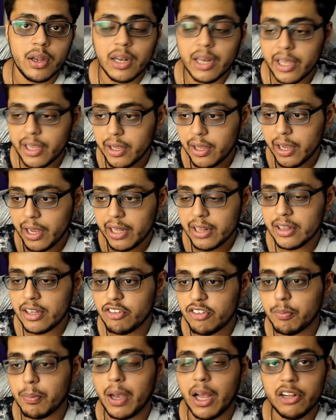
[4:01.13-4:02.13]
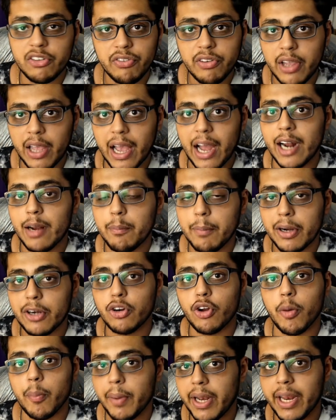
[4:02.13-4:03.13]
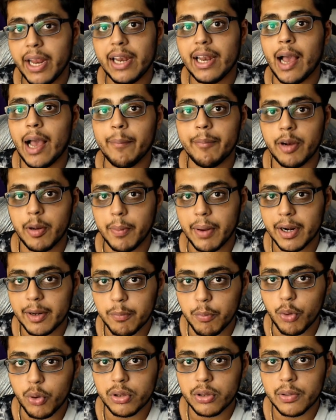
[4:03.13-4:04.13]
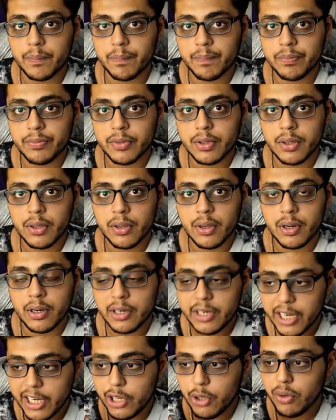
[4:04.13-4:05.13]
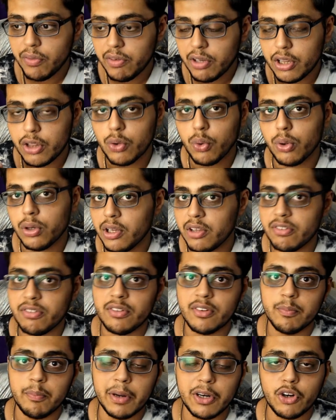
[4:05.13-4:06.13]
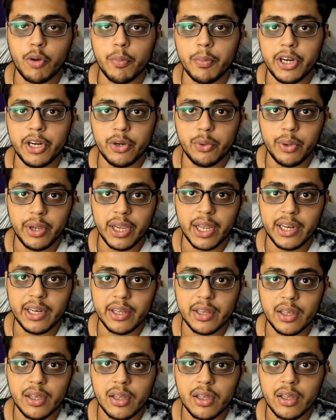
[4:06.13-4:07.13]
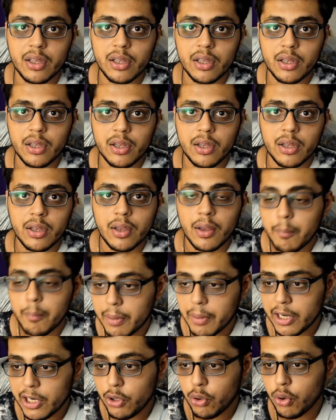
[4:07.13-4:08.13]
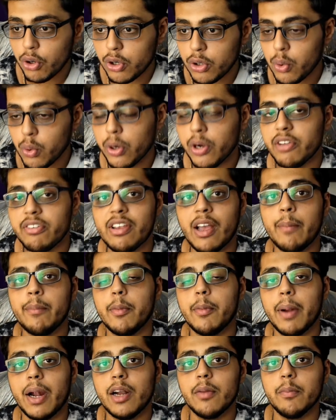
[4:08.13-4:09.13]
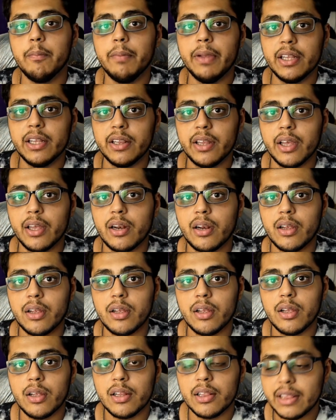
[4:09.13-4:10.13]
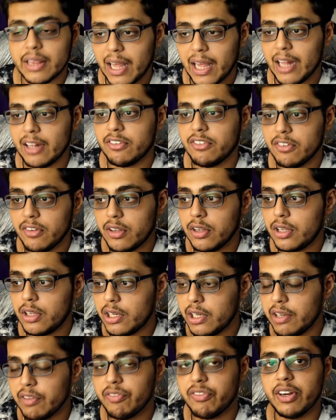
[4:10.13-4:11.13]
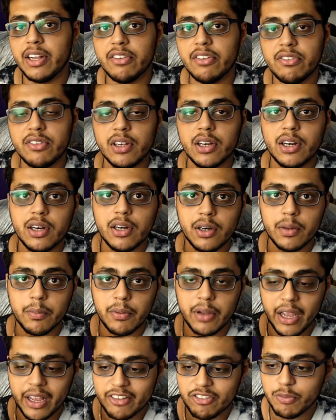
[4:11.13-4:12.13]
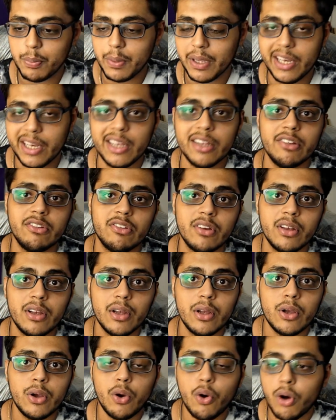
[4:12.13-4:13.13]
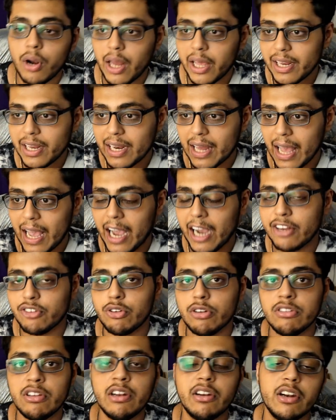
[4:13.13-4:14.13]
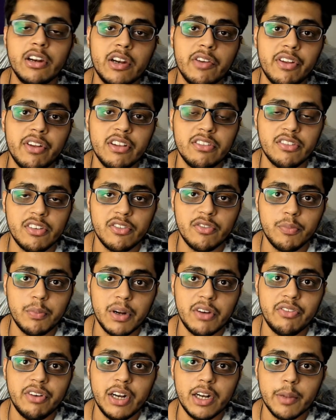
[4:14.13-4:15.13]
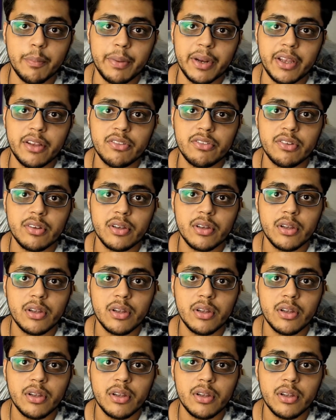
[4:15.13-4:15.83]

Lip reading: Like in this match, we had McTominay and Amrabat both. Did you even notice McTominay doing anything? But you could notice Amrabat being there. That's the difference of experience or like an actual central defensive midfielder brings.